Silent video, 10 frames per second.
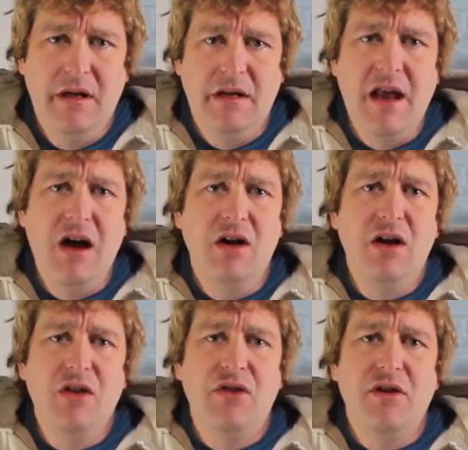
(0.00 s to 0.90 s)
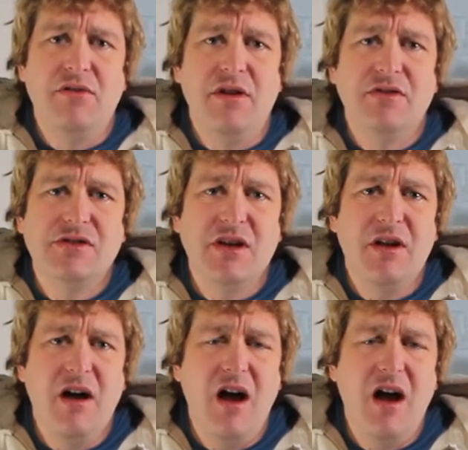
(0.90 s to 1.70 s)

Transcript: Now, there's